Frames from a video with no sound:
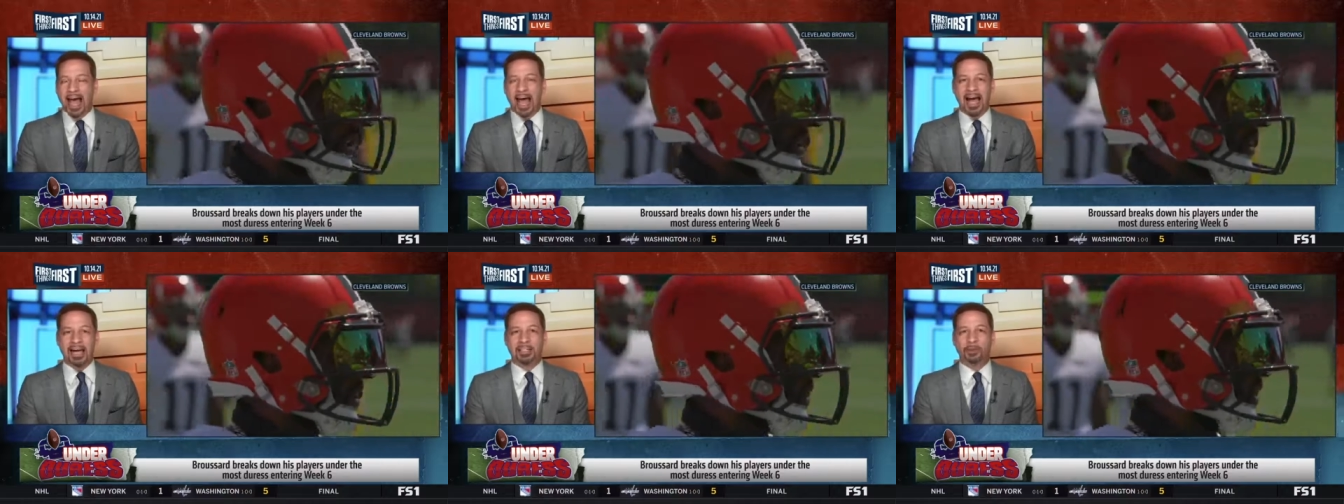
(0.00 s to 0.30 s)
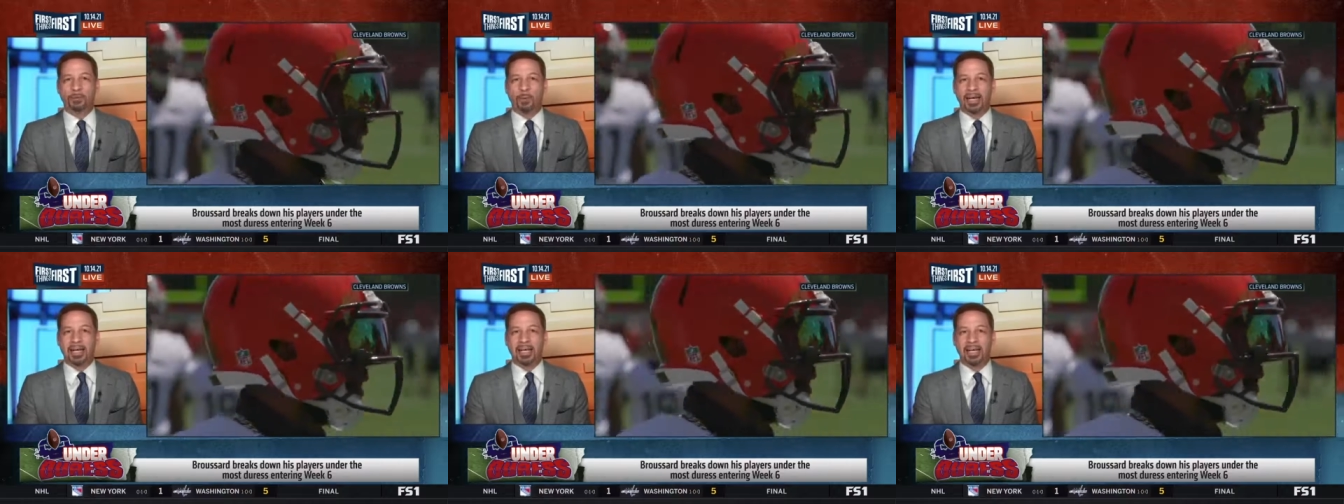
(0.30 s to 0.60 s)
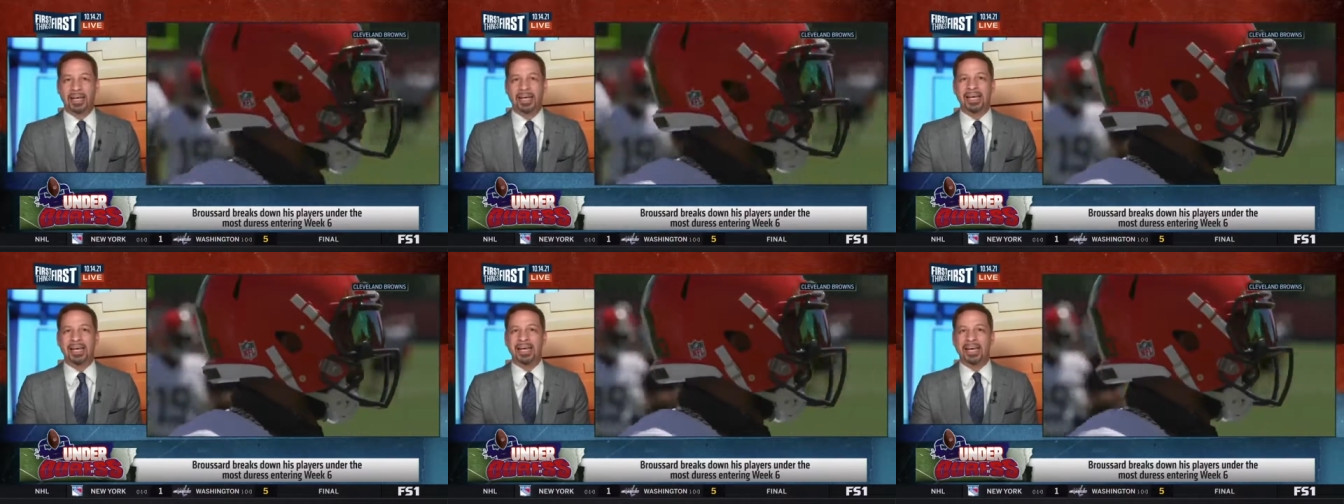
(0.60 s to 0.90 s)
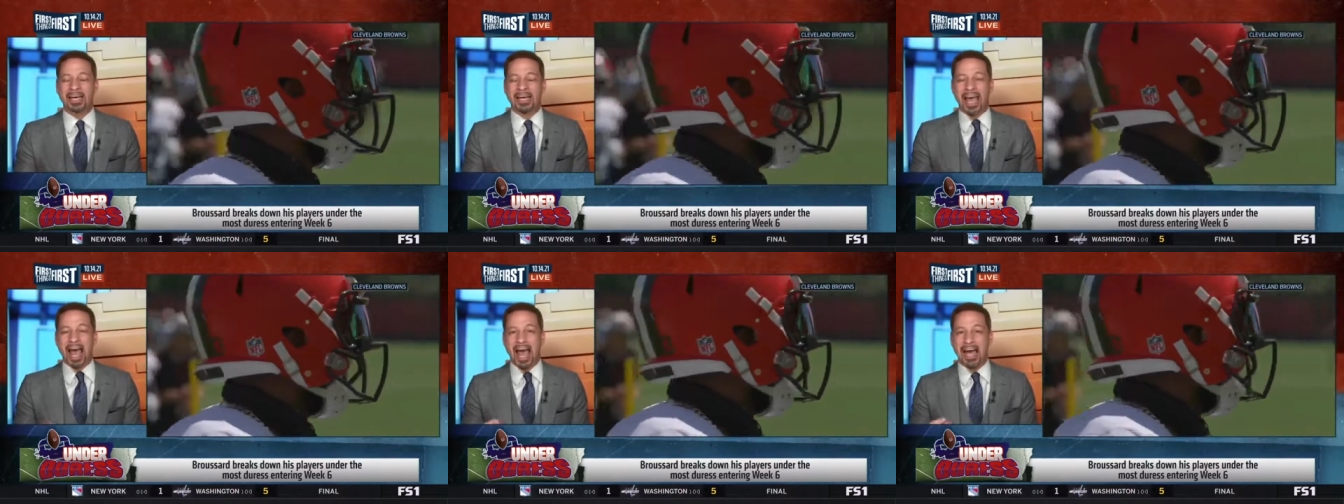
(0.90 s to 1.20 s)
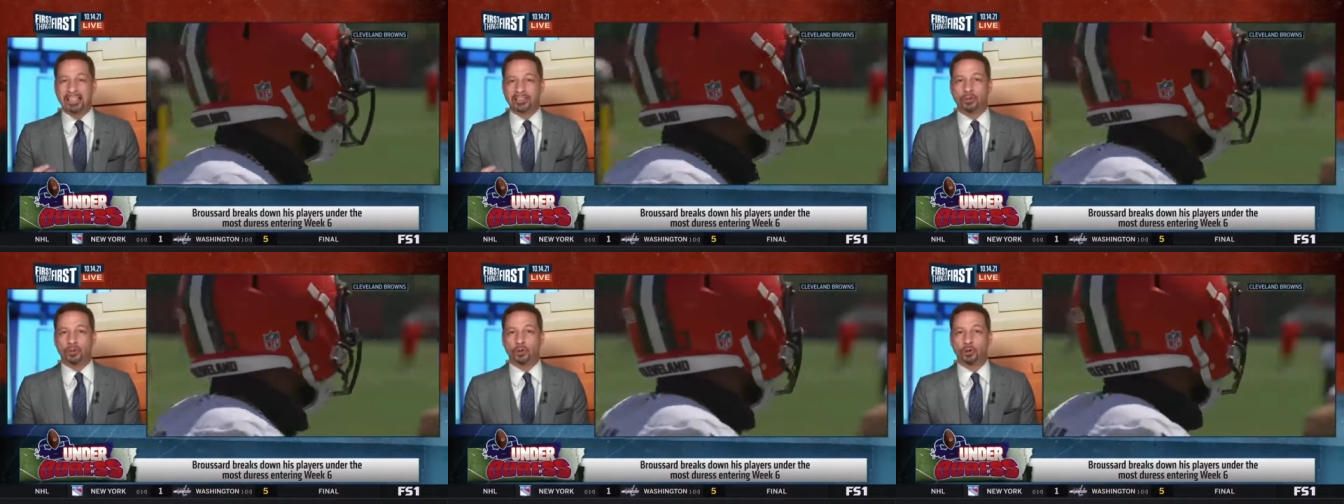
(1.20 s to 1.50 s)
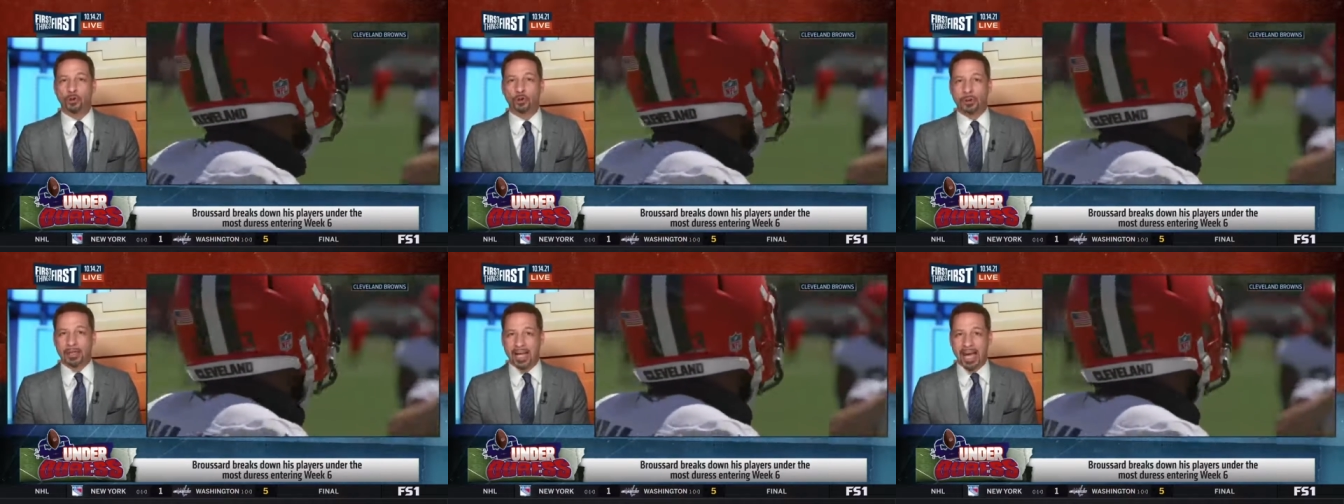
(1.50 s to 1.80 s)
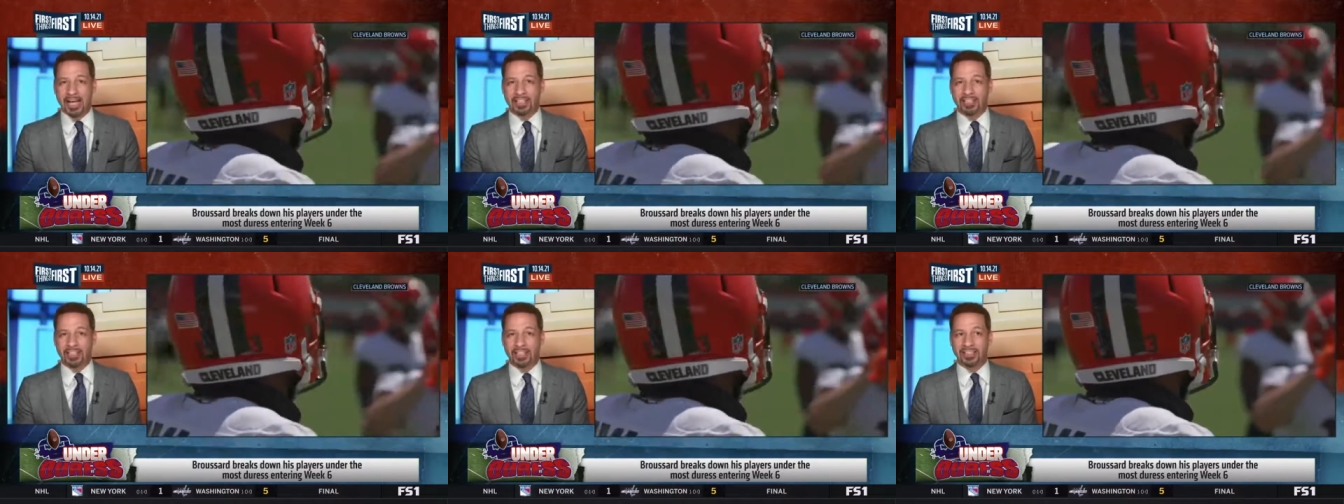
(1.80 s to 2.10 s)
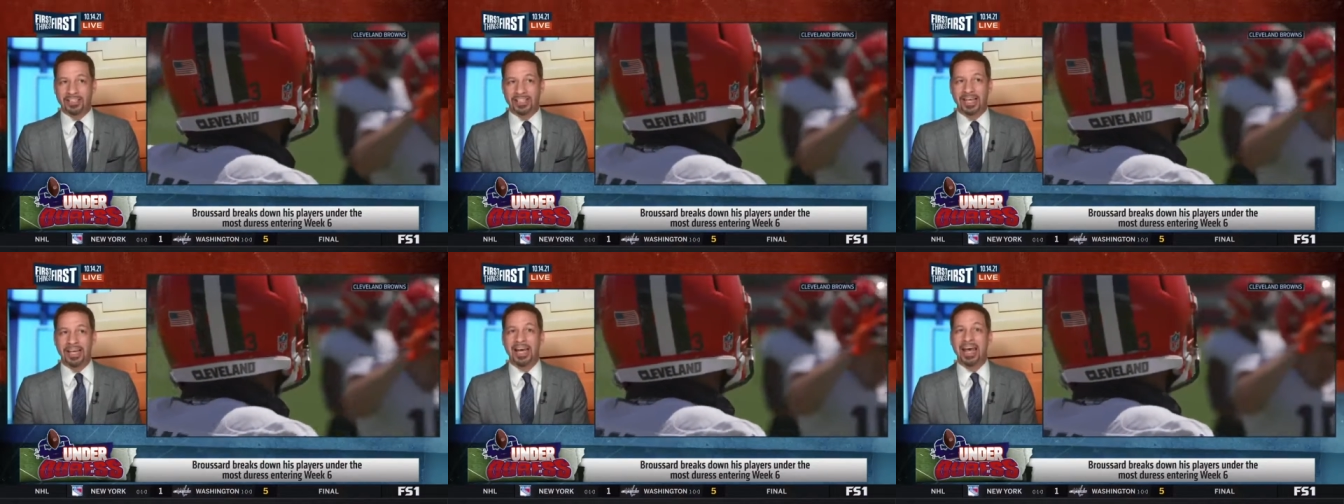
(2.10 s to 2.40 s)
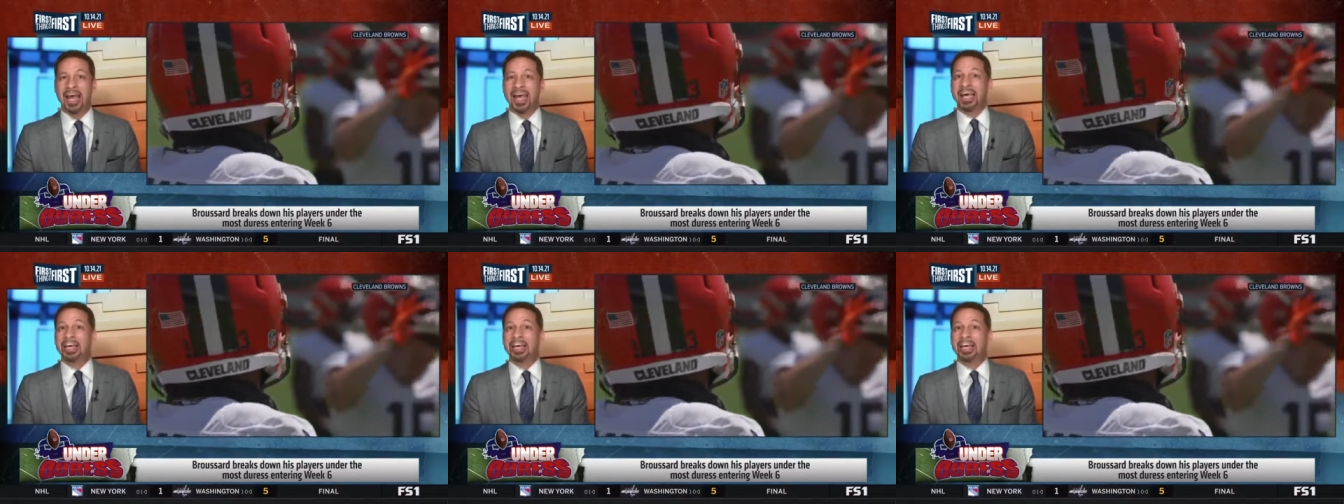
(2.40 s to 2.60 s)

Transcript: Last week, he has two catches.